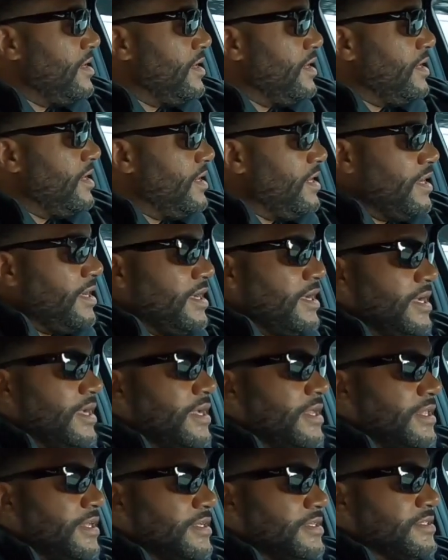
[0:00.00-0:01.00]
And this
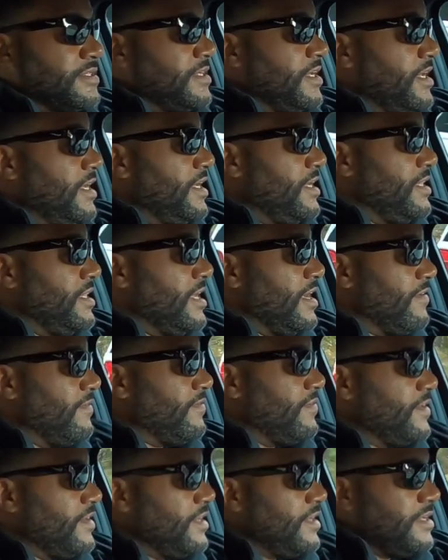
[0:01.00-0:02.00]
thing definitely
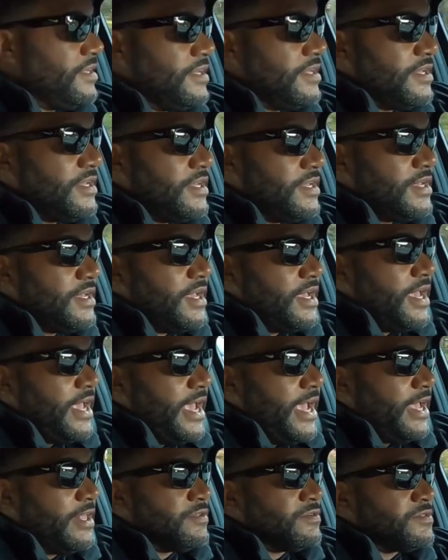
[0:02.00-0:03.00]
handles
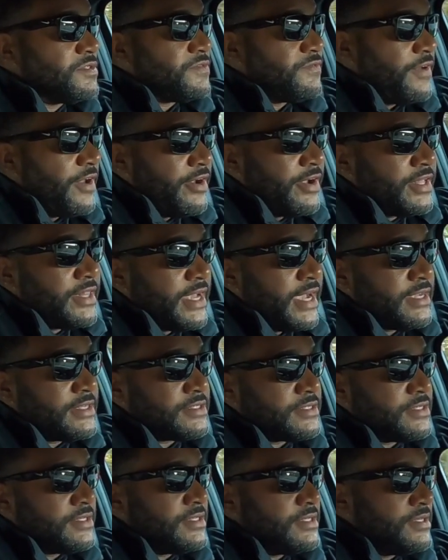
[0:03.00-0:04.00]
very nicely,
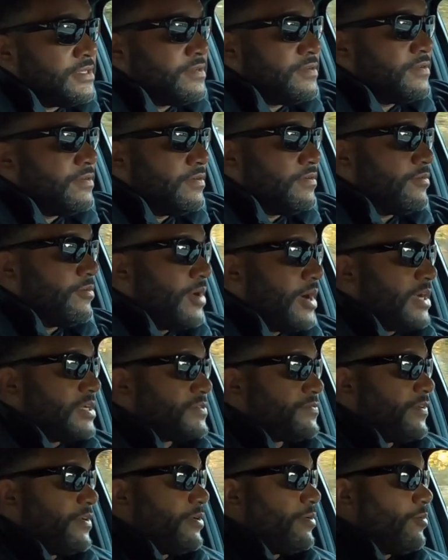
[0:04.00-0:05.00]
rides very
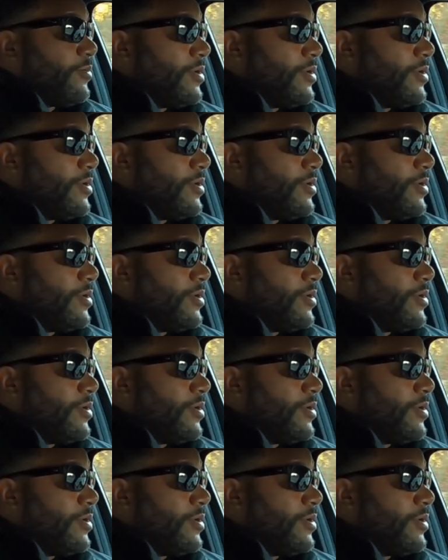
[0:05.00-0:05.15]
well.